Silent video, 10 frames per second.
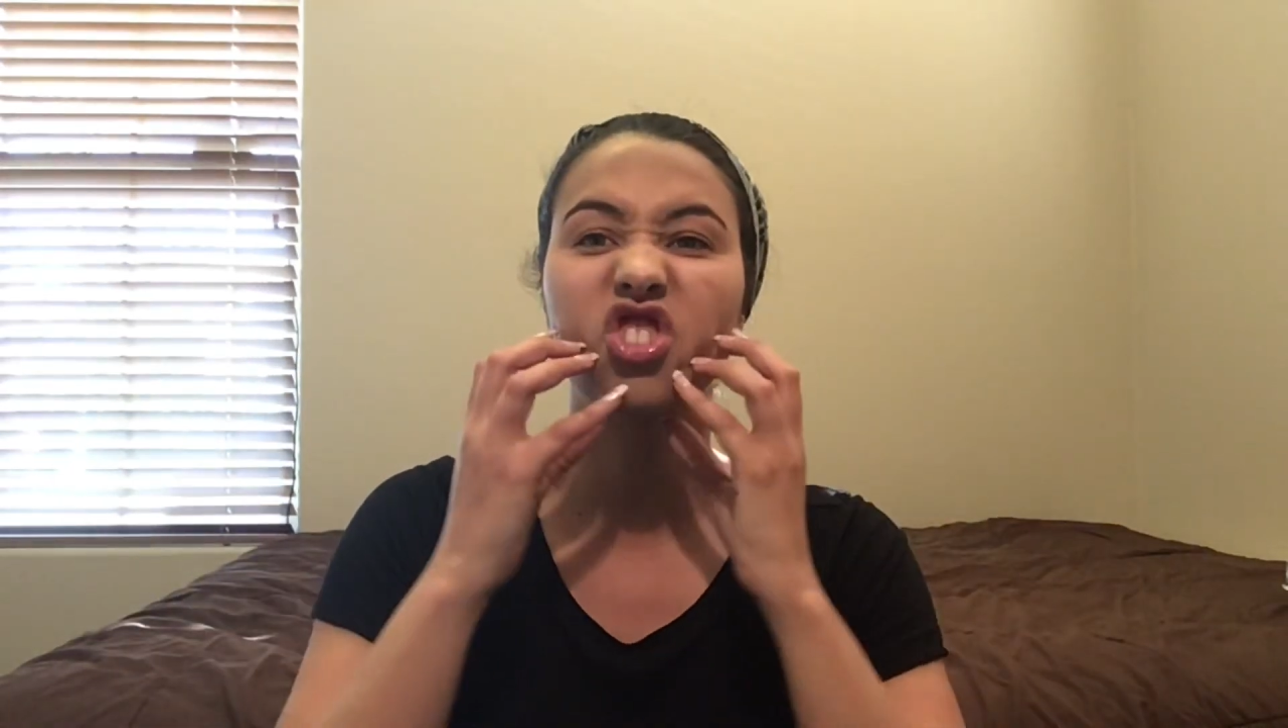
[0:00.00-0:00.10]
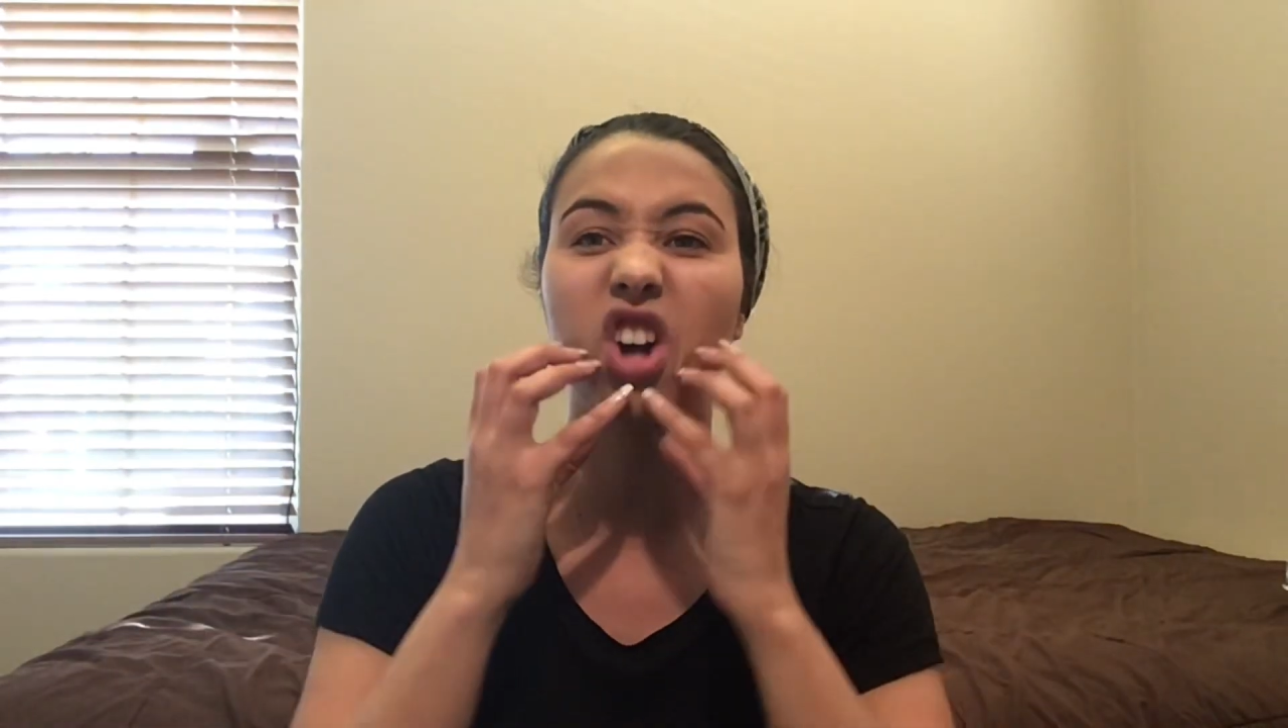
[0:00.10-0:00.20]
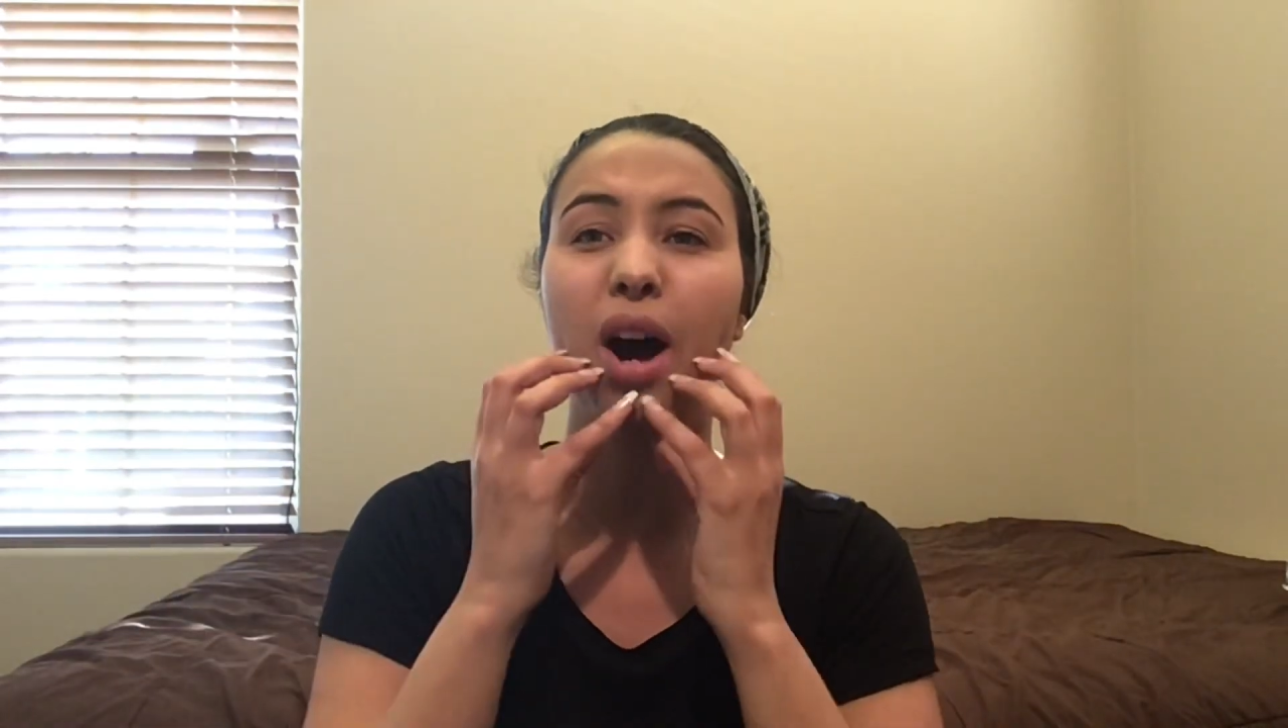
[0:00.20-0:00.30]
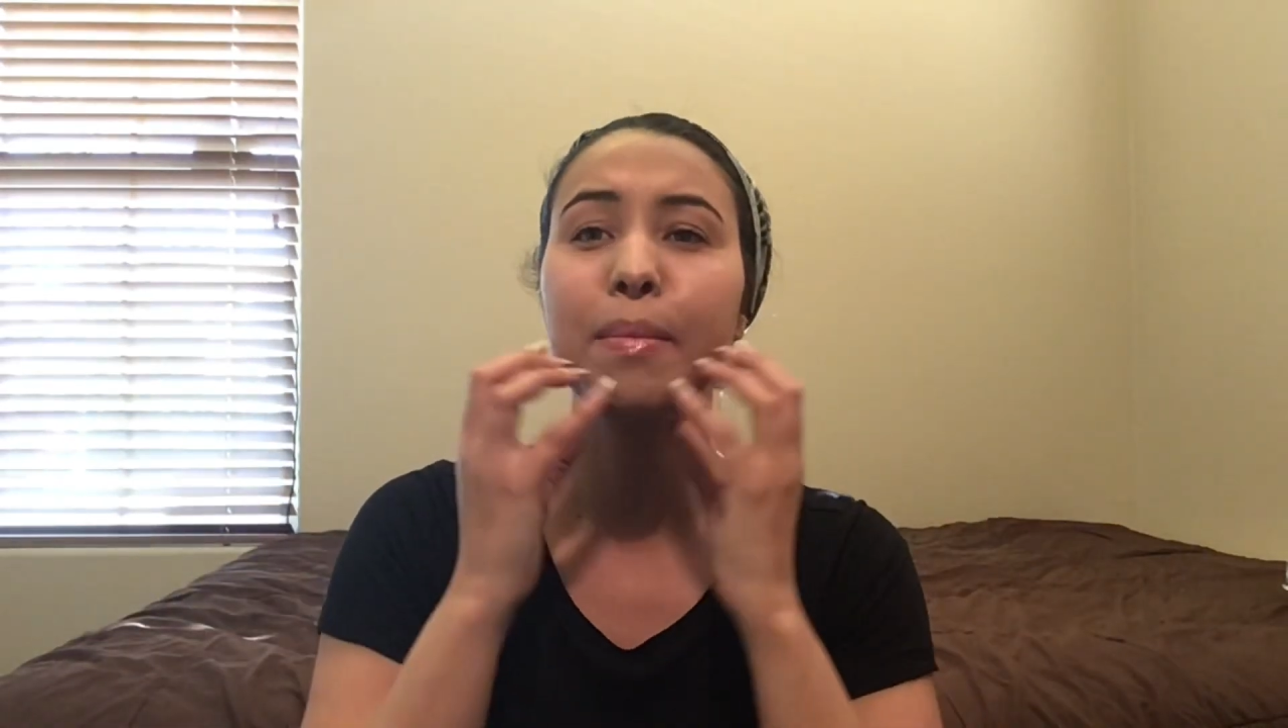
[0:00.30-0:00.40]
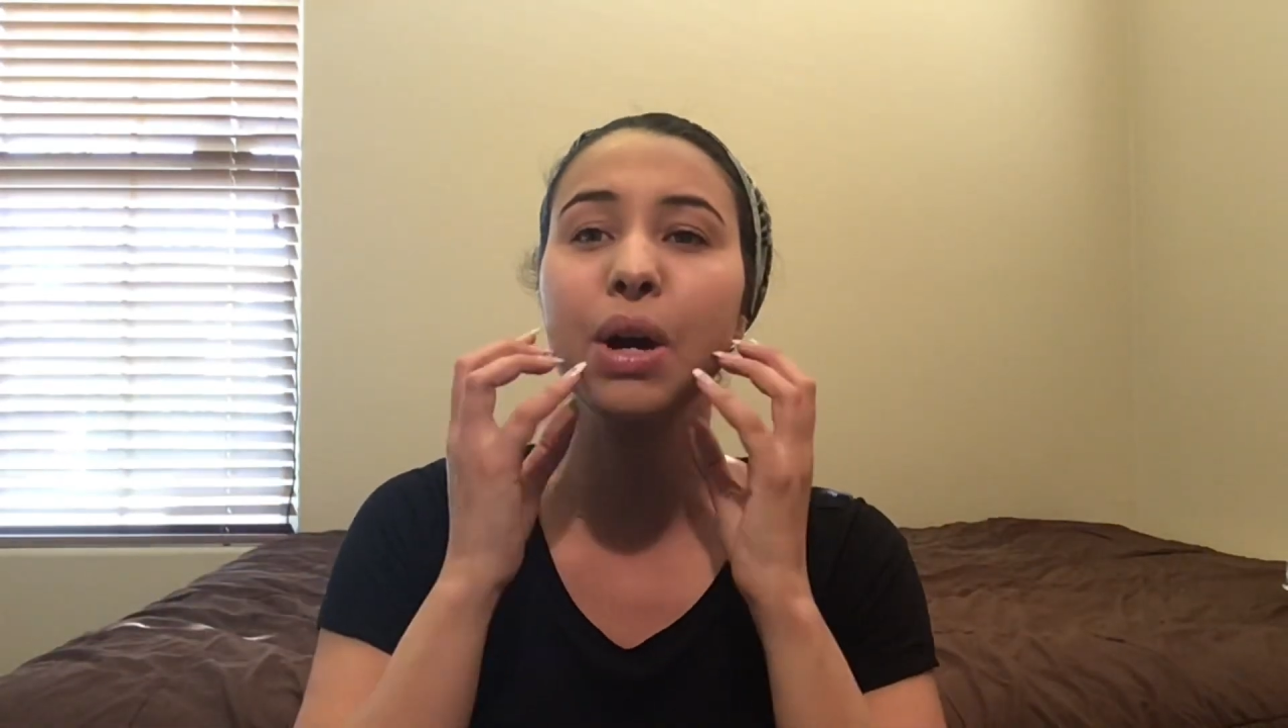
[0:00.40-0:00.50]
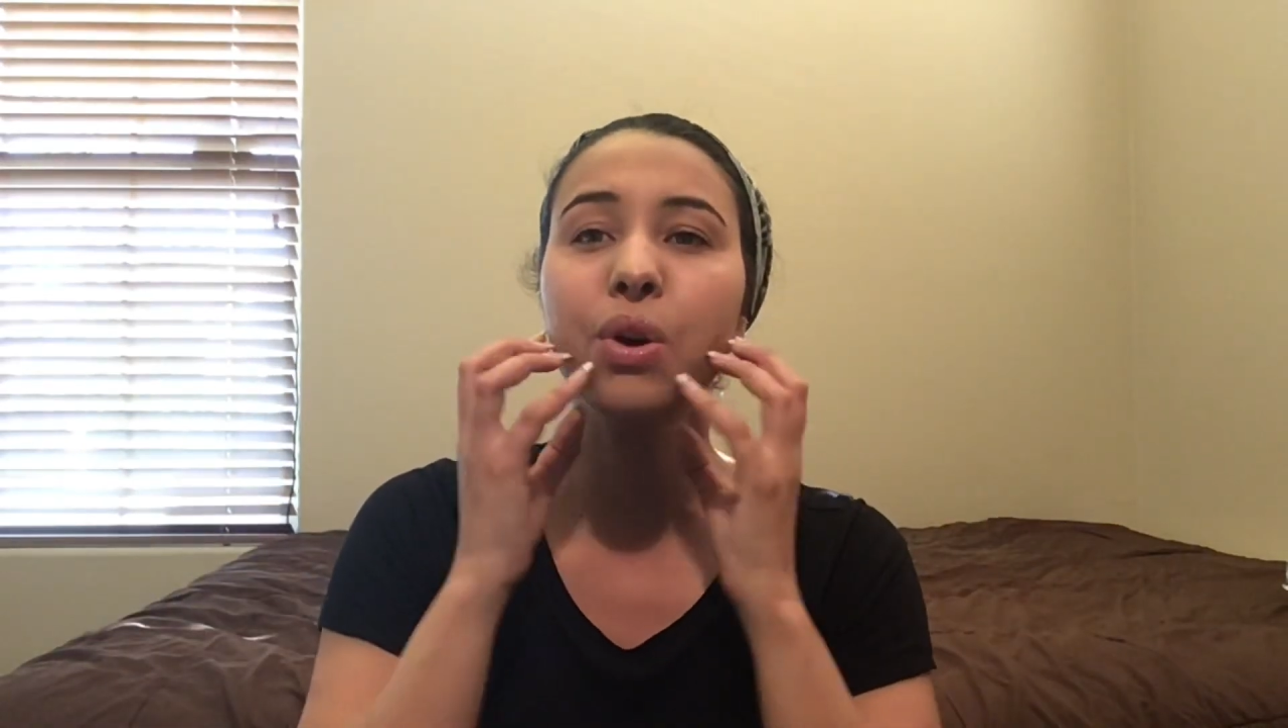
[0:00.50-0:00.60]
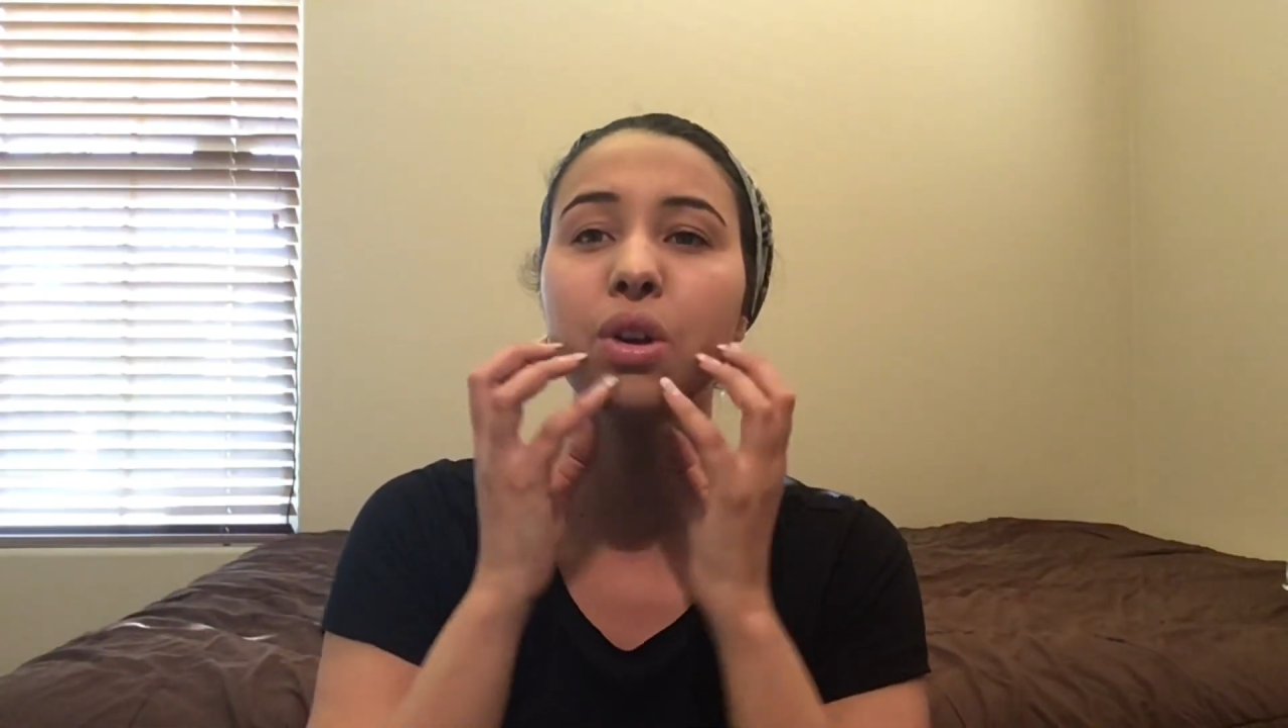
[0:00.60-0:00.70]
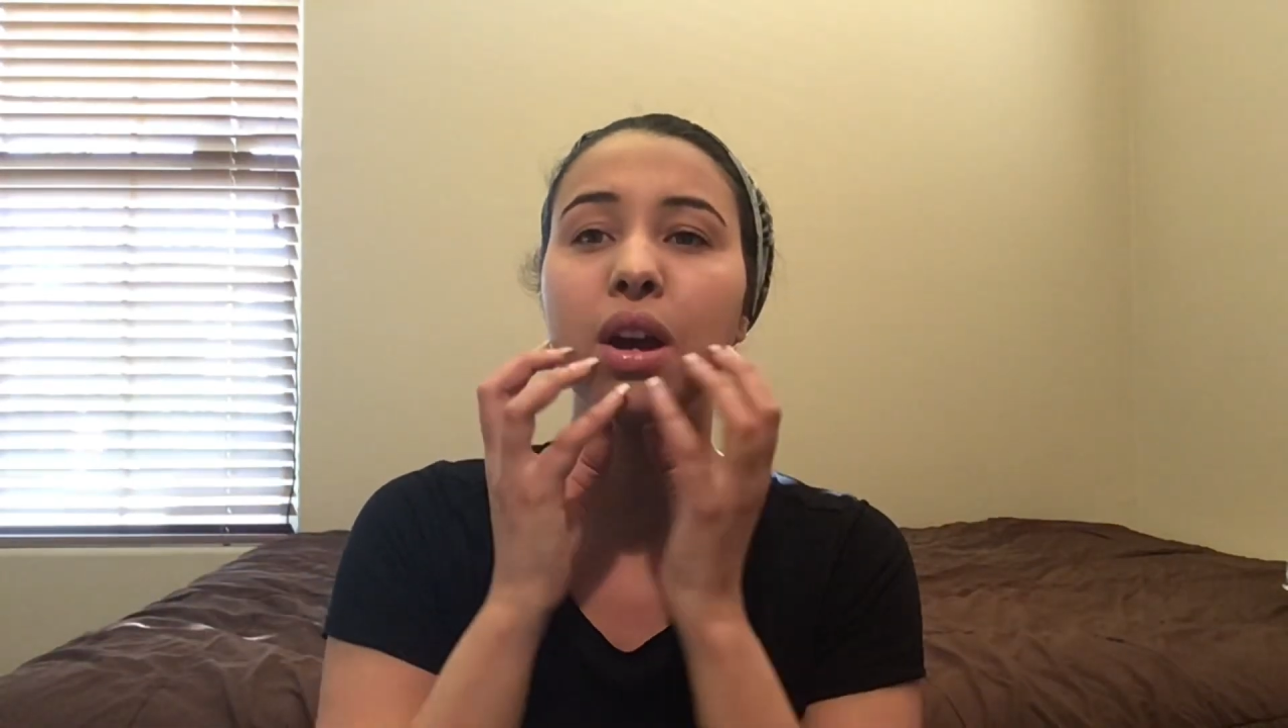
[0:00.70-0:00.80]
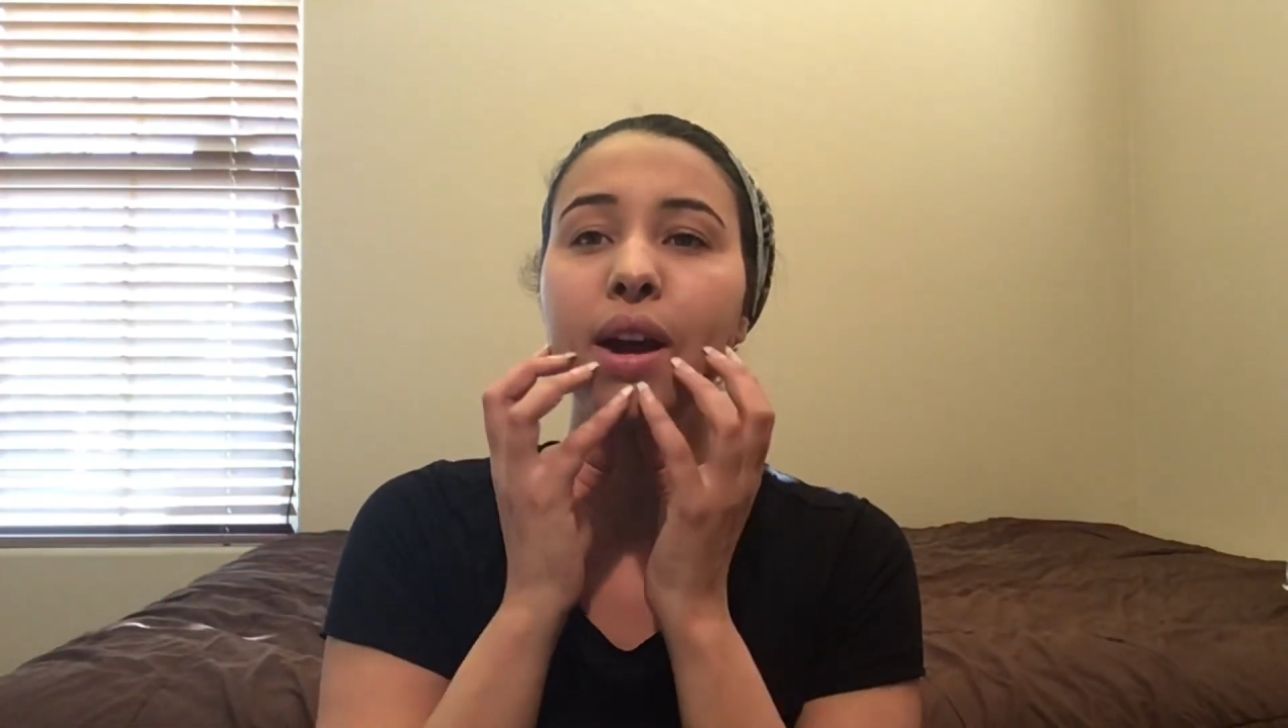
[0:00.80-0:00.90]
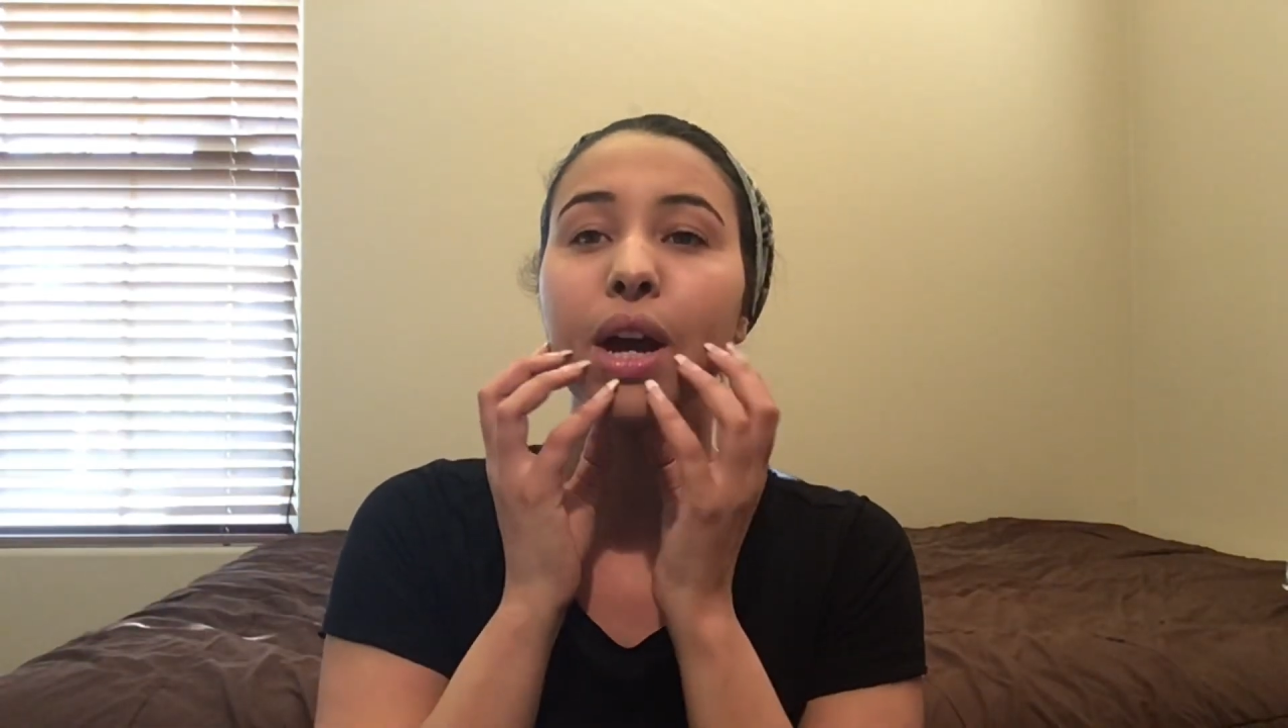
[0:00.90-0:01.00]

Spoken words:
jawbone.